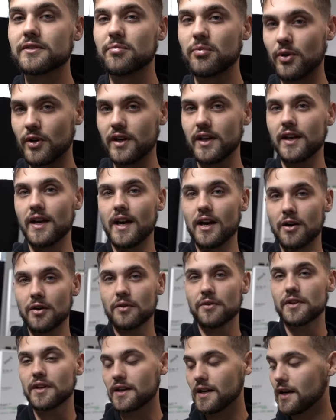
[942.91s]
putting
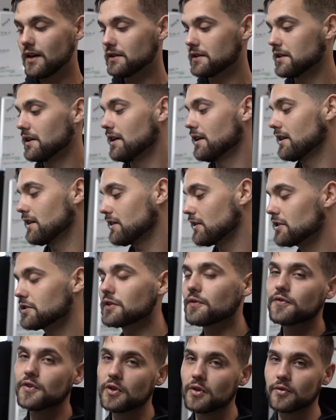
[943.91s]
out the content. There's a
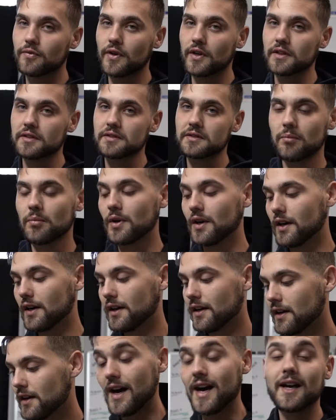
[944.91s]
few of us,
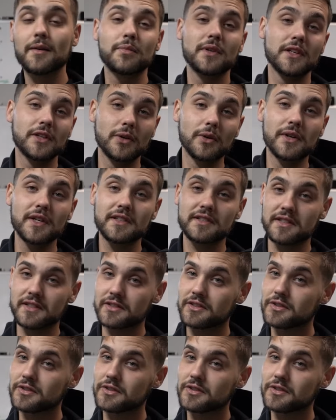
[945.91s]
but I've been doing this since